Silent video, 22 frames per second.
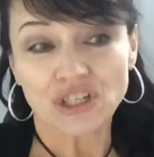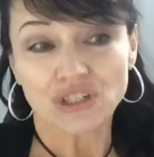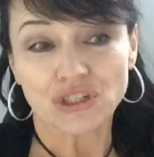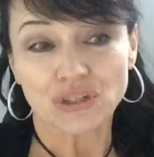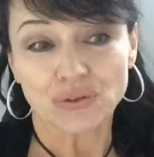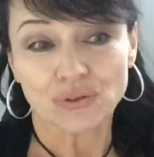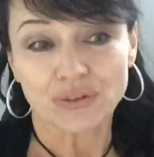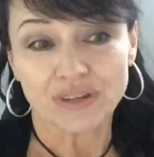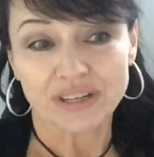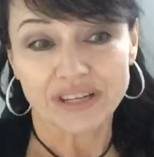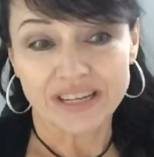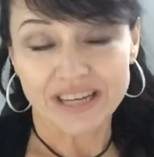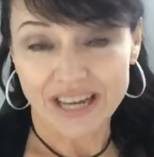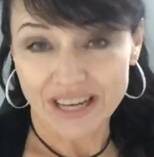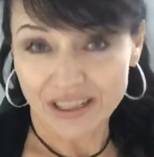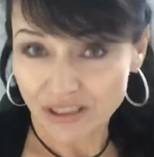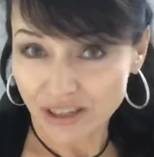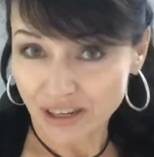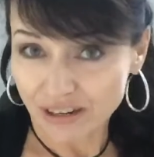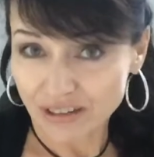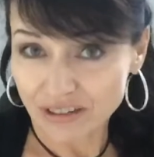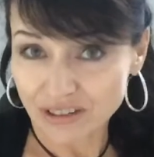to
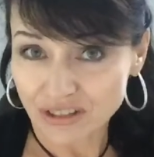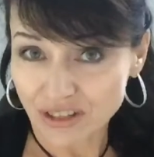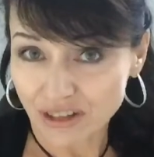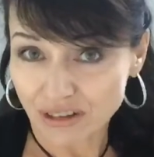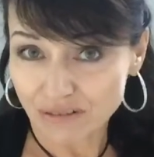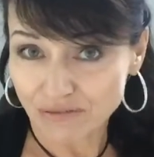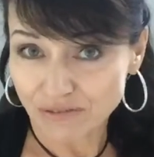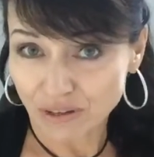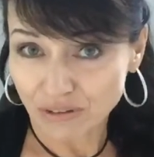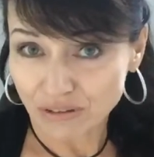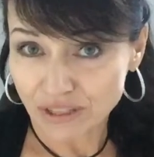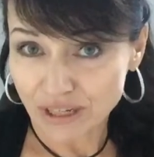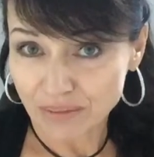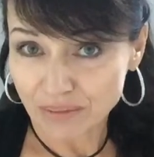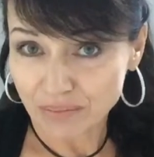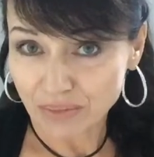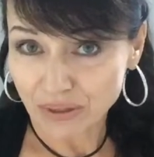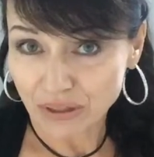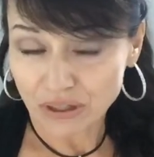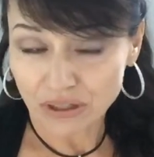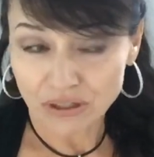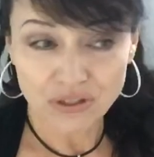get their cell phone
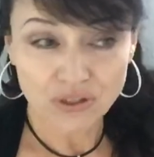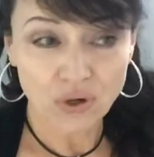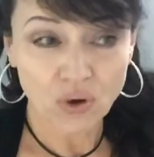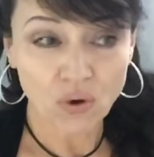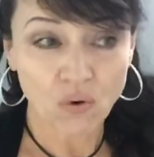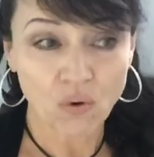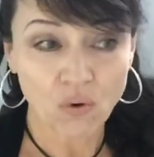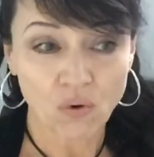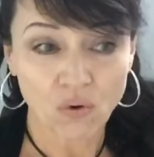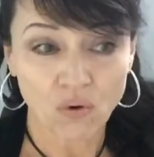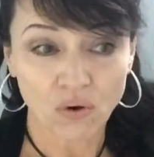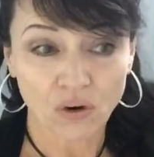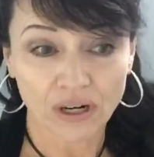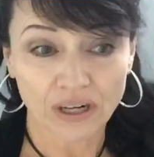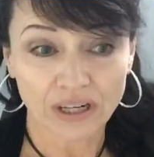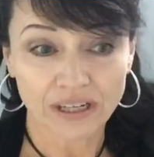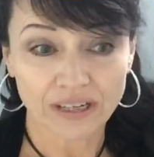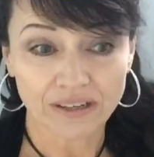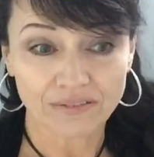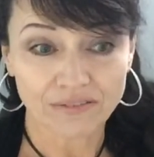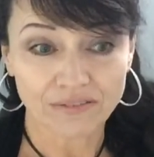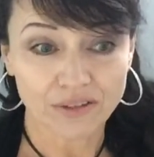numbers
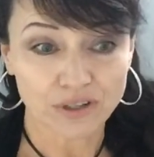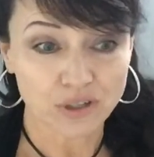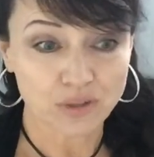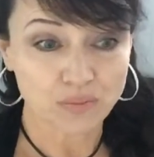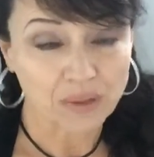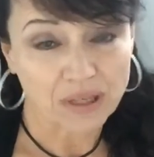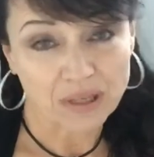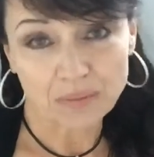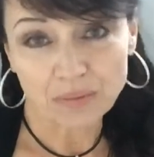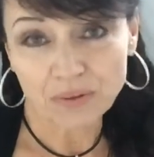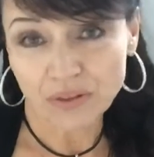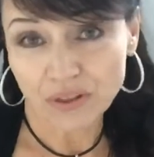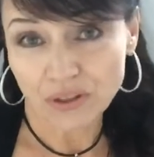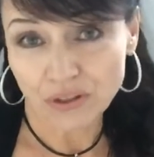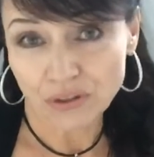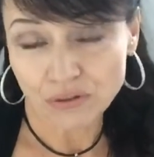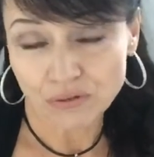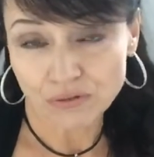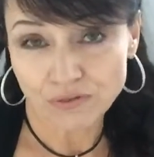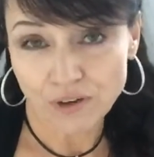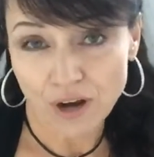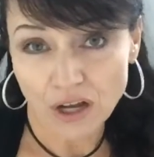or if there's people that
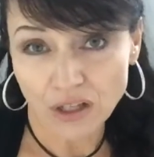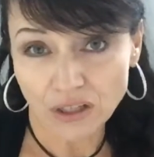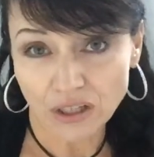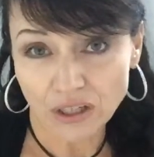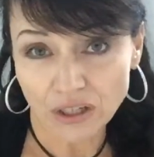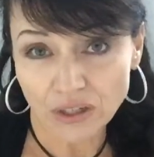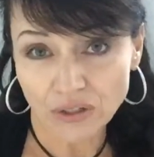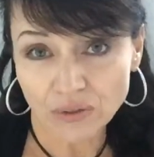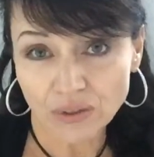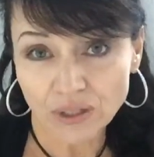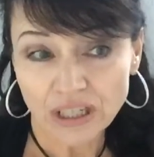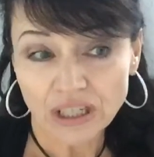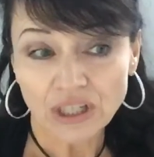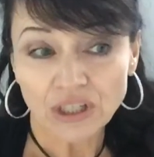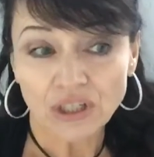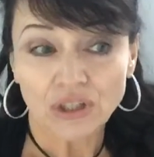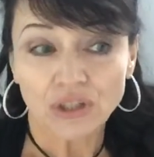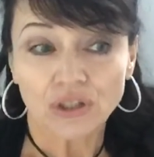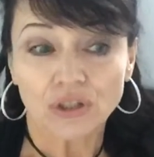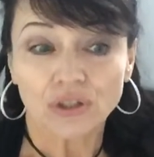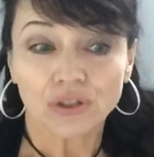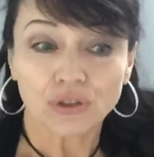you follow,
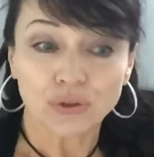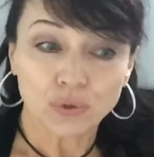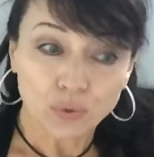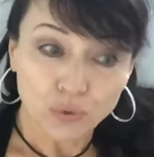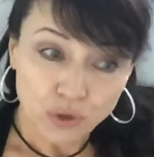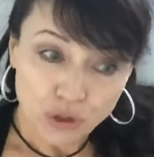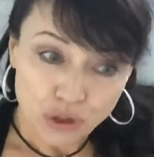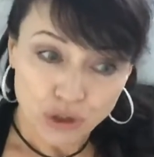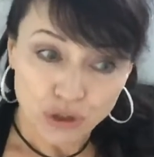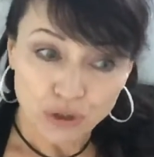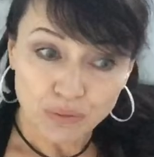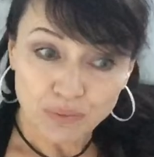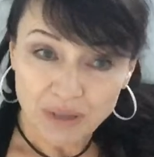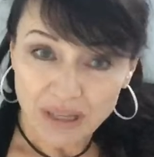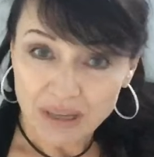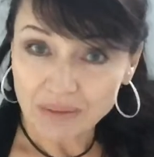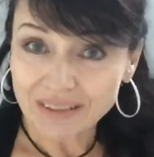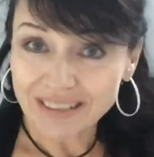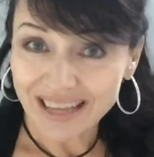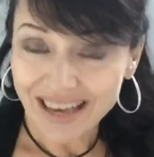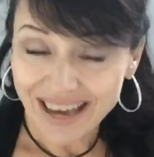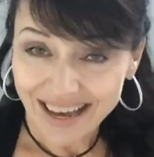you should be
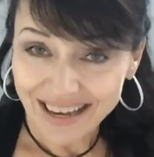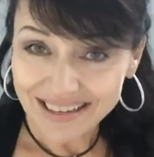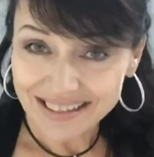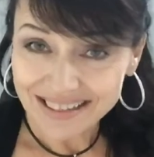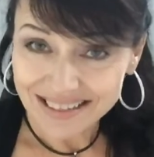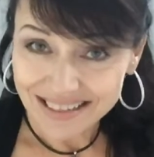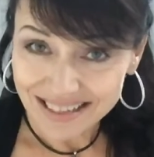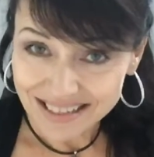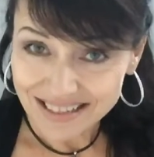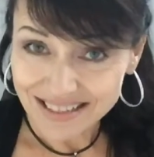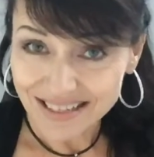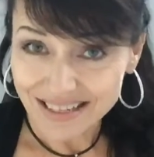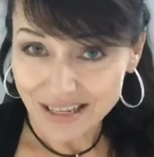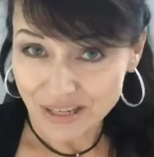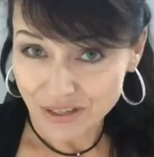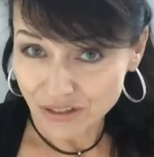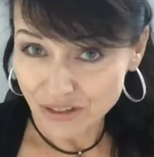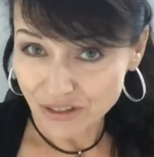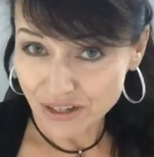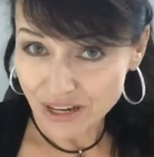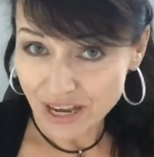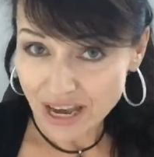able to access the
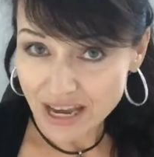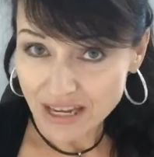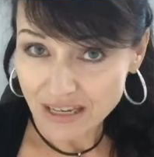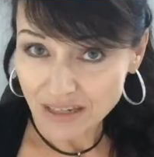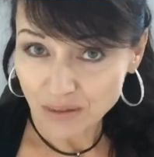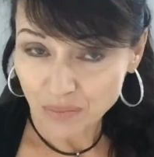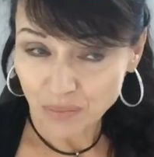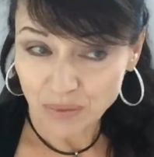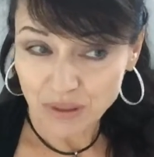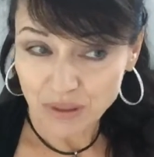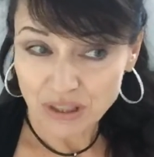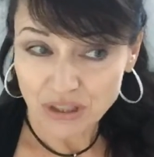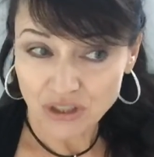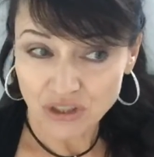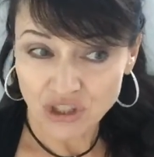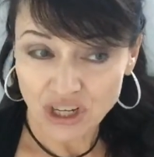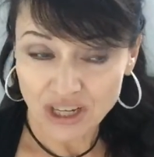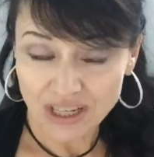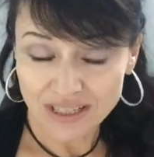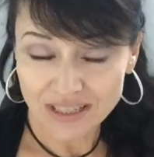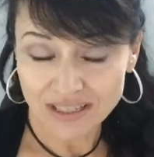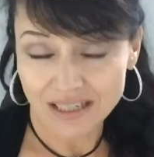internet, but
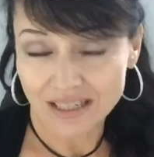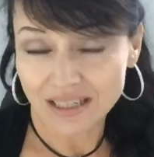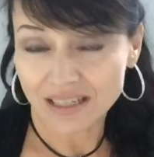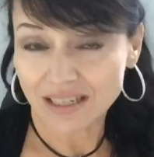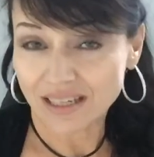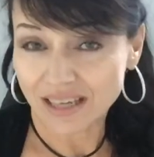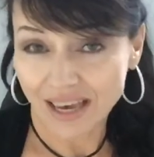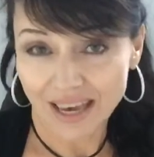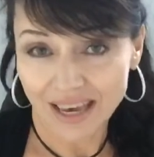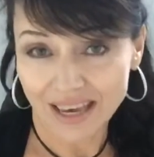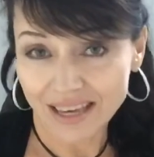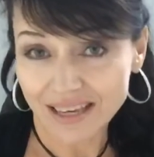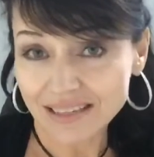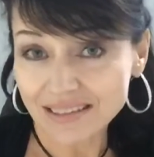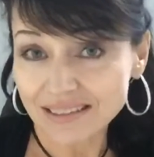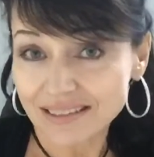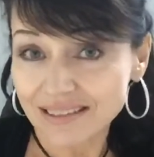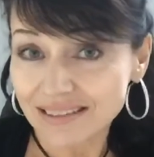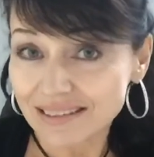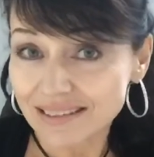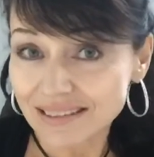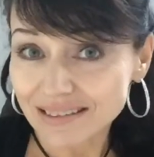just in
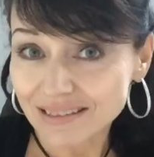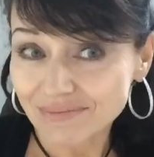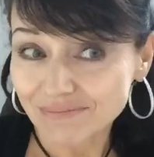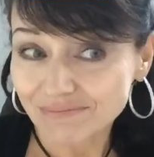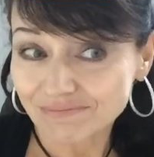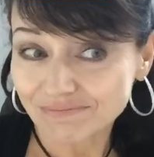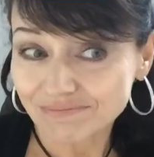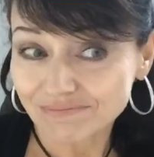case,